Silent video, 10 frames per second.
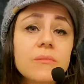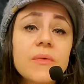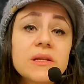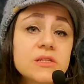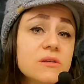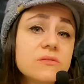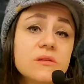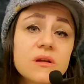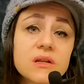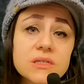my
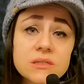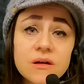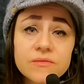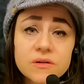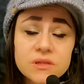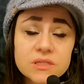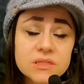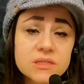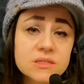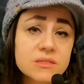children are going to suffer,
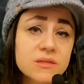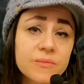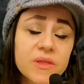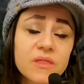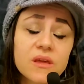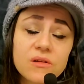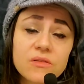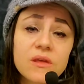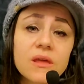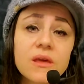this is something that you're
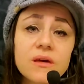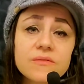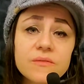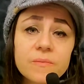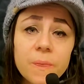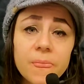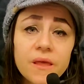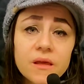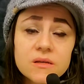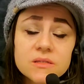thinking of.
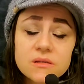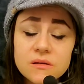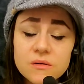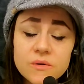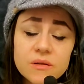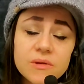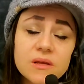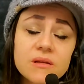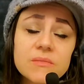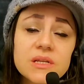So you don't want to
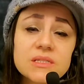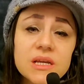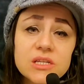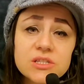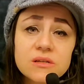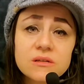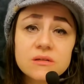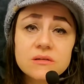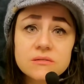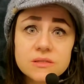be in meditation
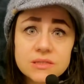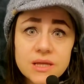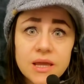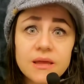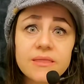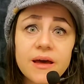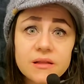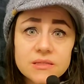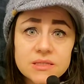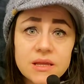saying
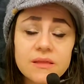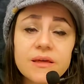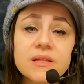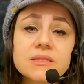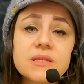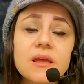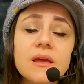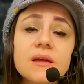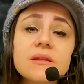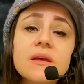that and saying that and
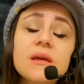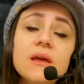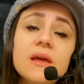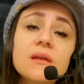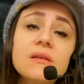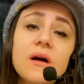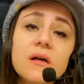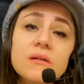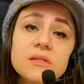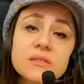saying it.
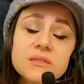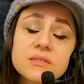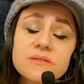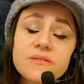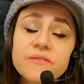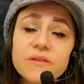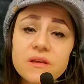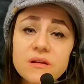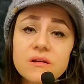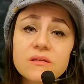Acknowledge this is a
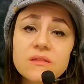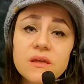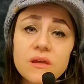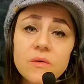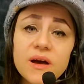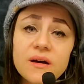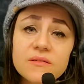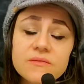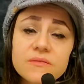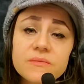fear that you have,